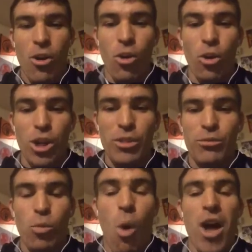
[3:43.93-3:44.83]
Or
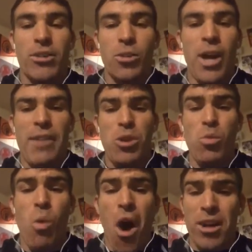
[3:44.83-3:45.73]
you've walked through. Have you
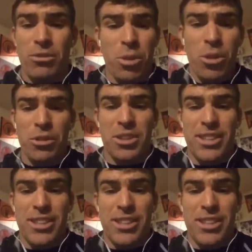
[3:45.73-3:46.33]
walked through your